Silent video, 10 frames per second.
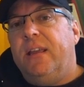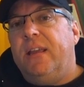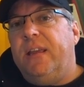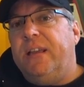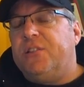
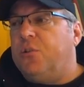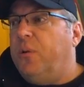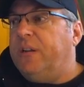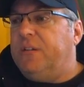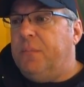it's
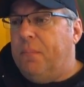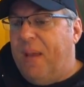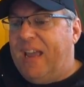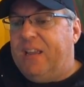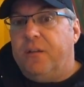going to
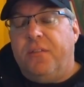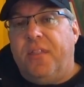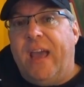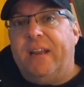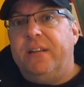make
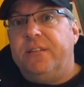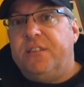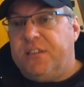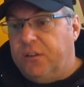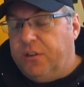that
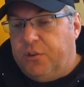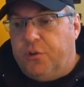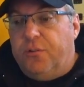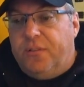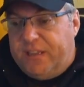
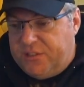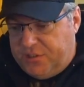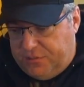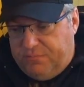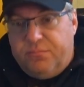cylinder
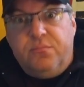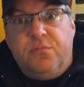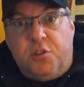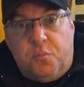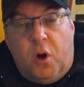that's
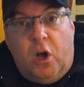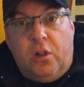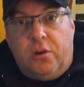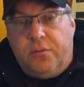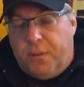
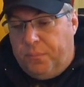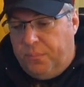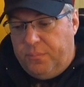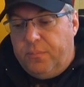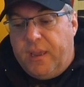smaller,
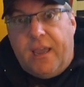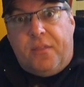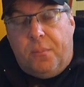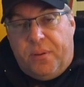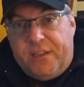
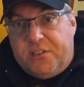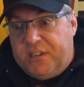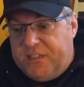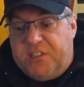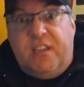and the
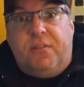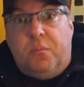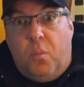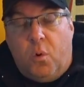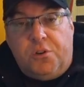piston that's even more